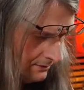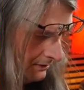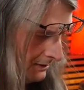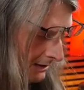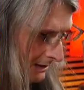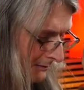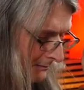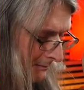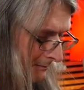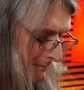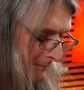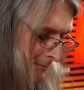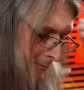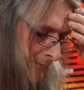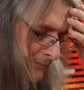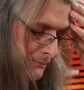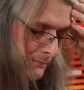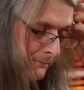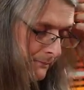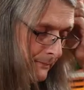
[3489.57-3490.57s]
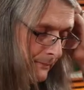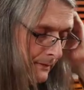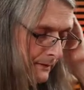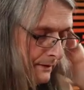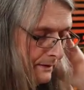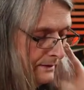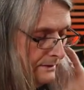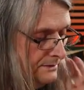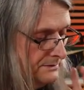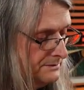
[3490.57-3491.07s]
Okay.
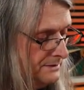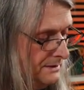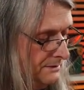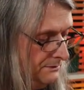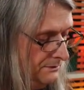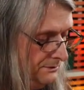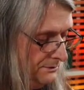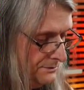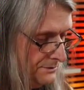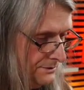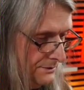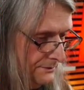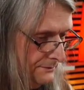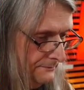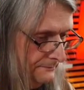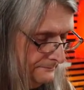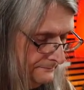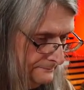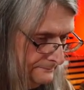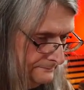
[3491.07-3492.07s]
It is now your turn.